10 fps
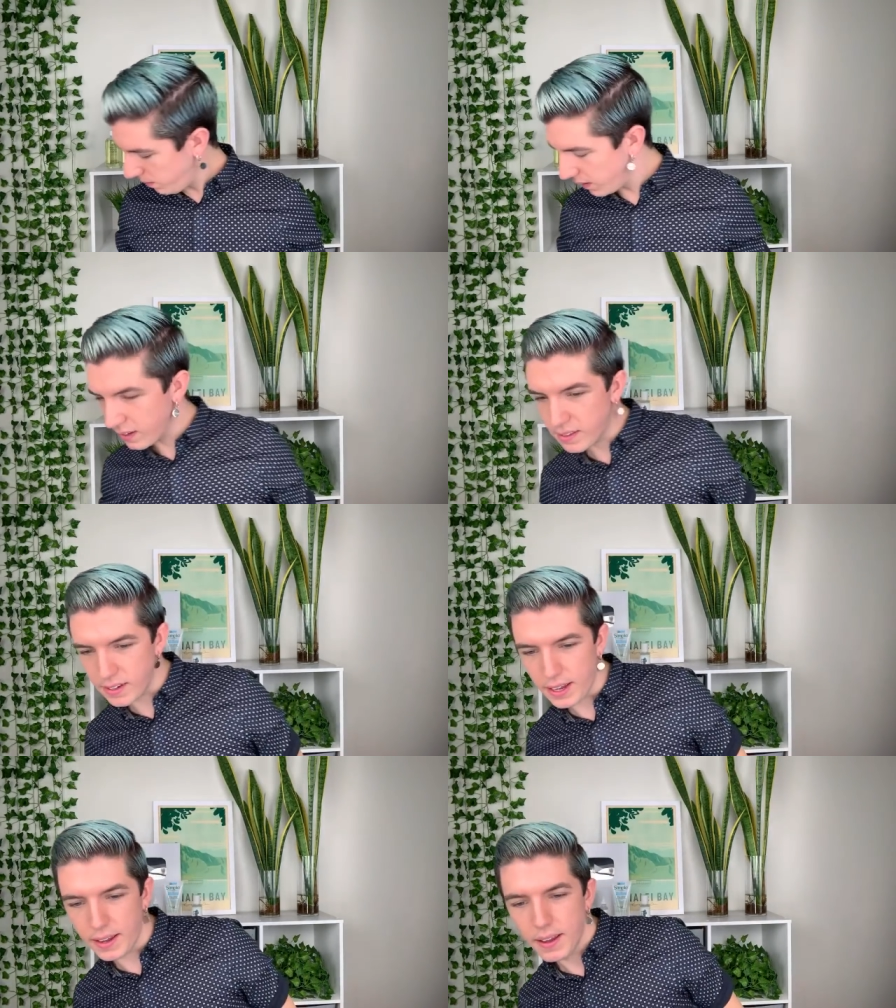Let's
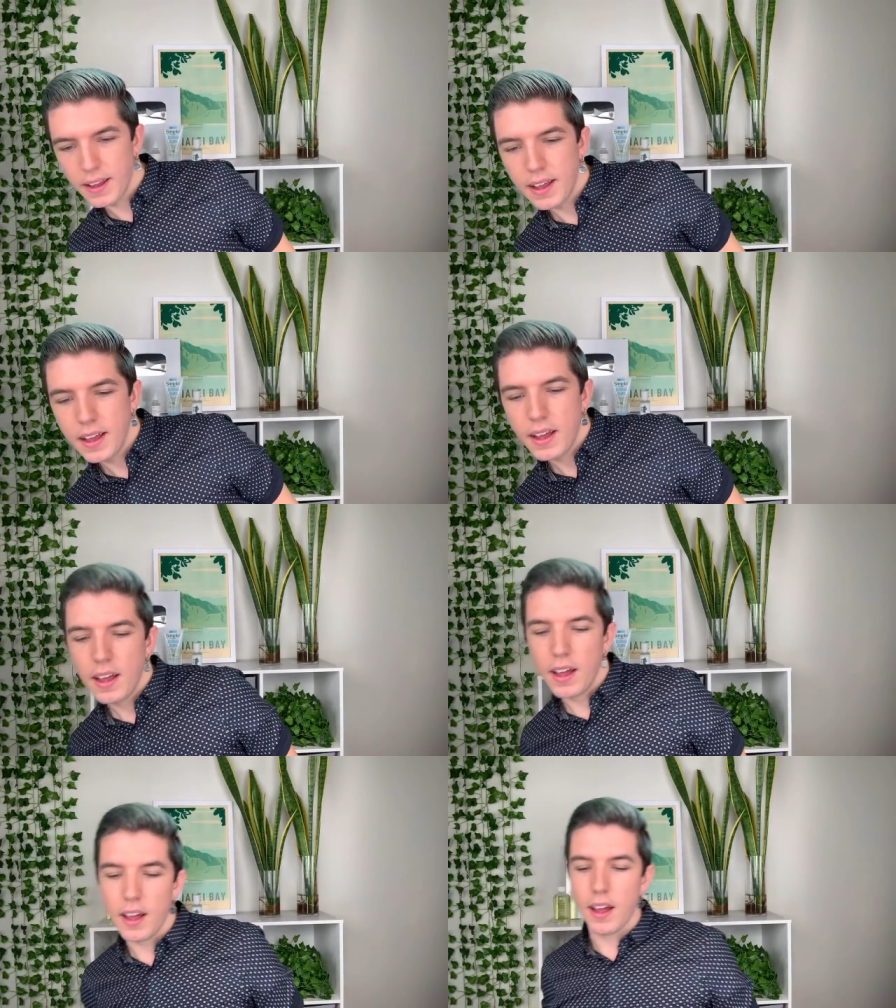see.
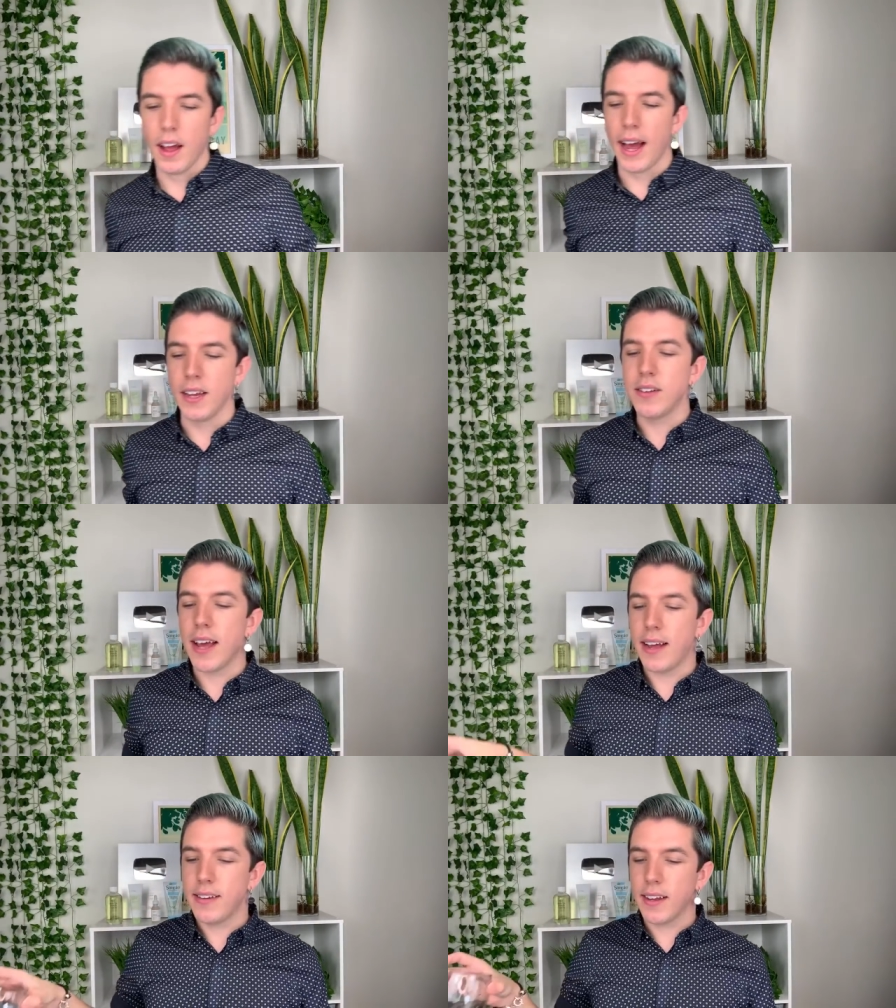I used the
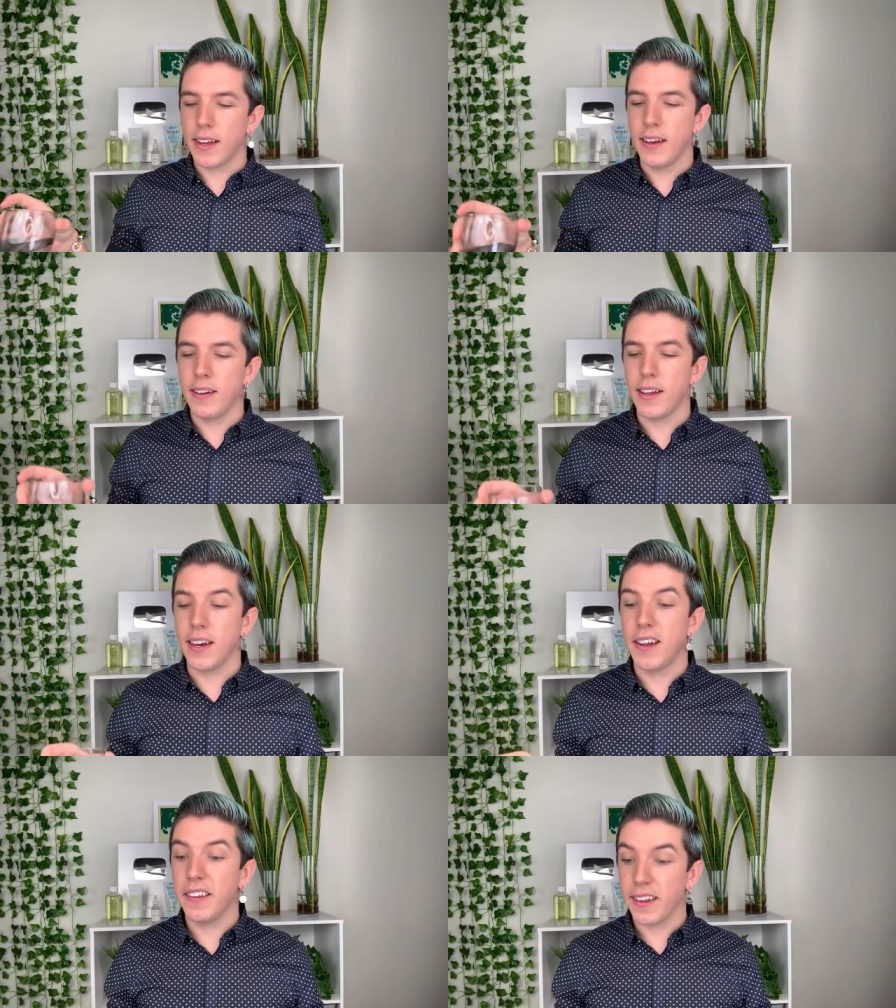Aztec Indian
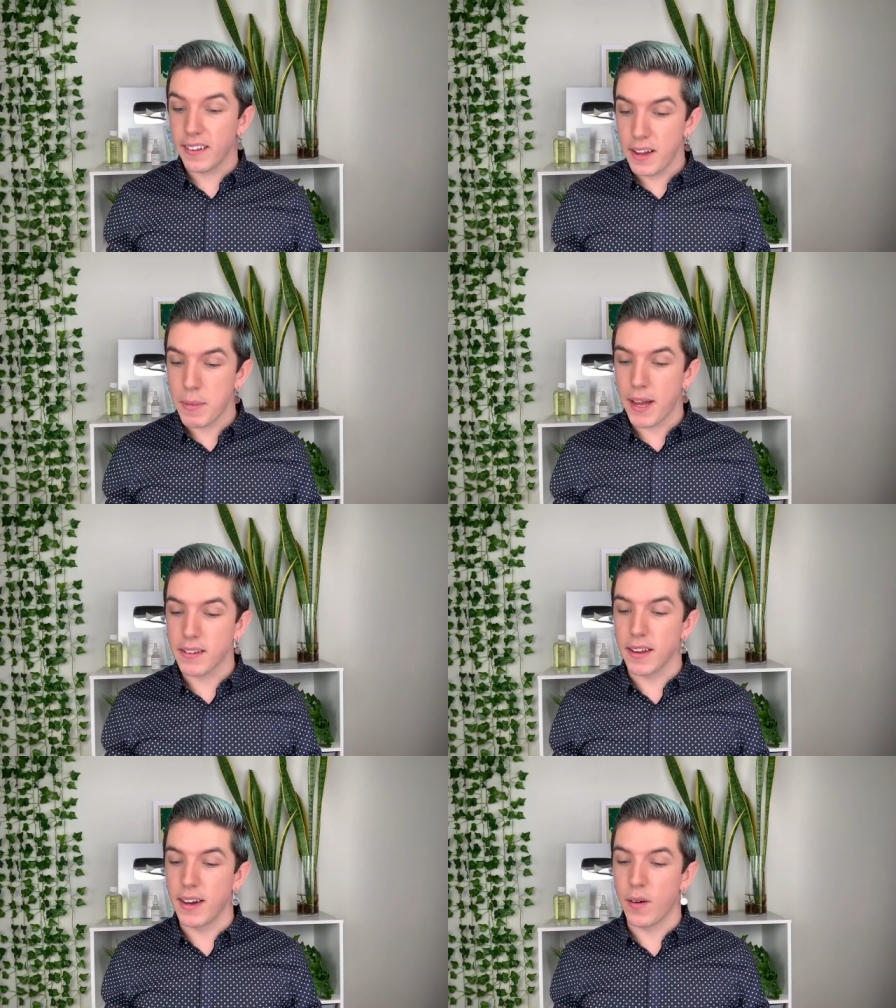Healing Clay
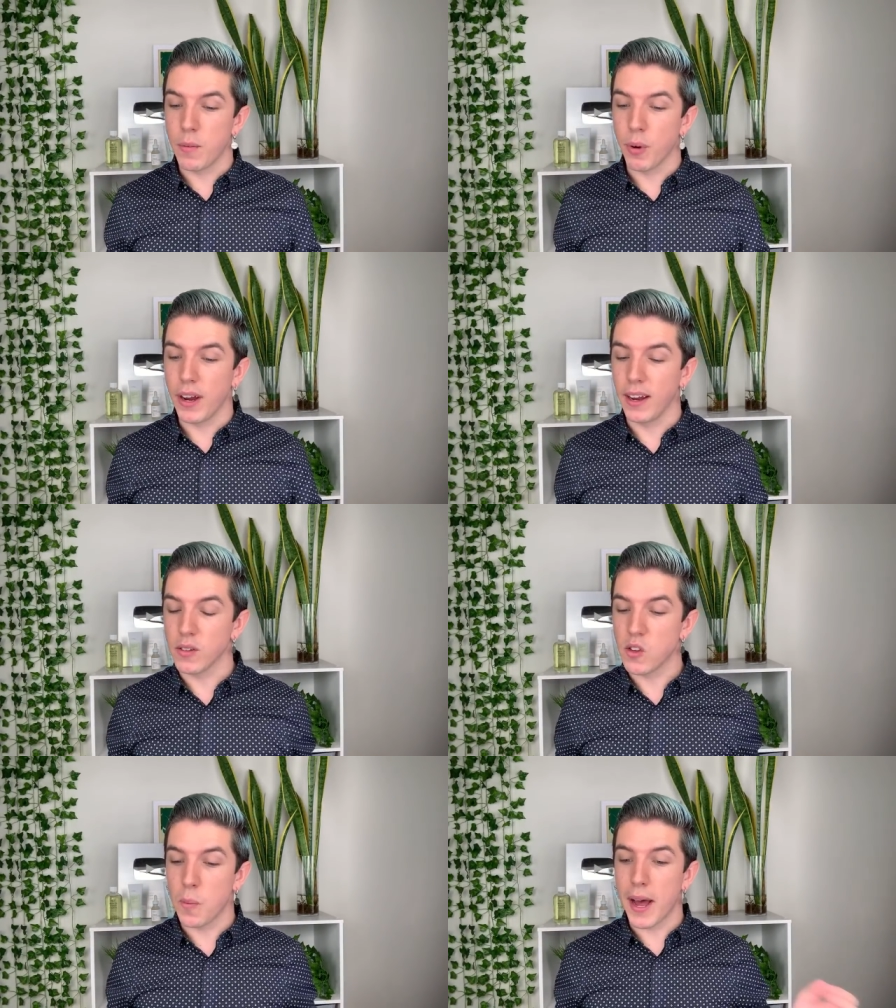Mask and now I'm breaking out
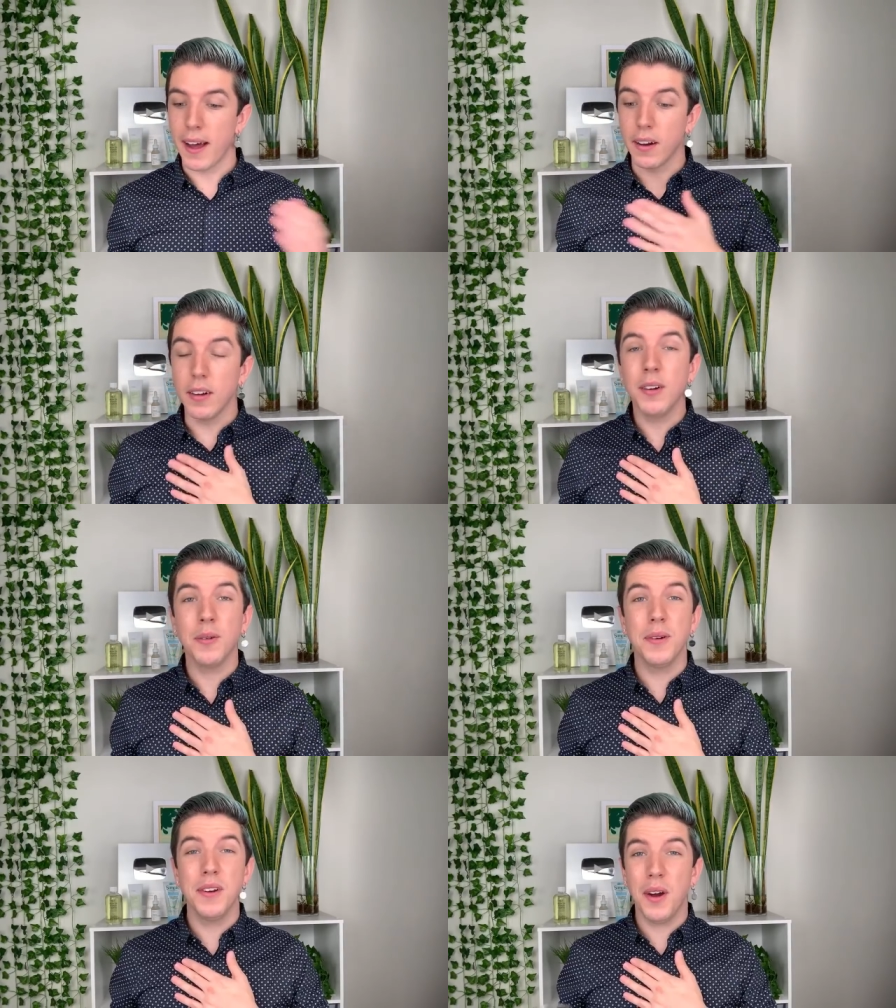so bad. Oh
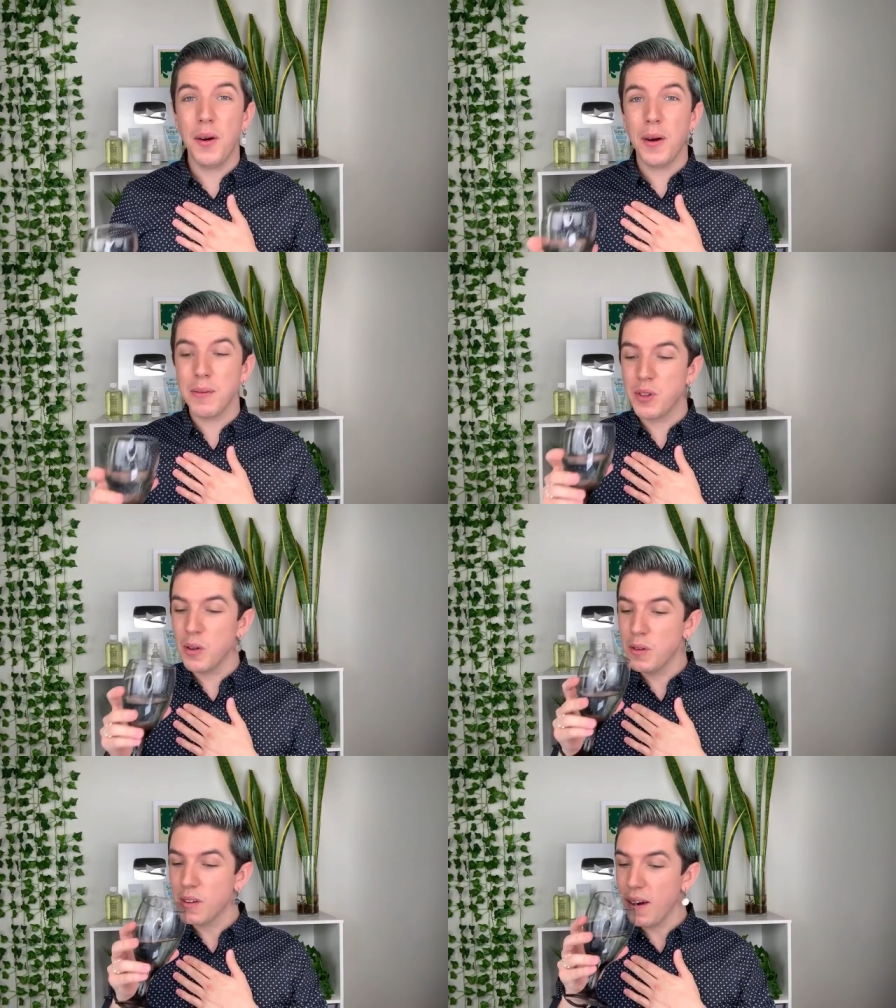no, I'm
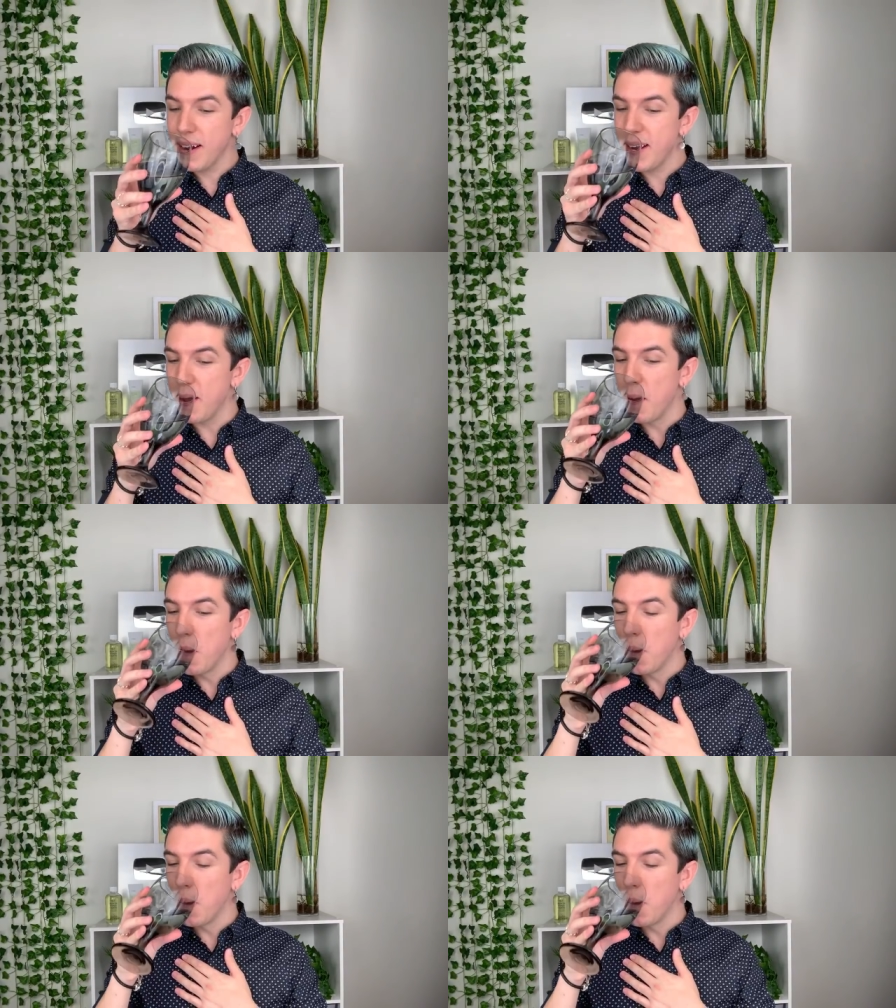so sorry.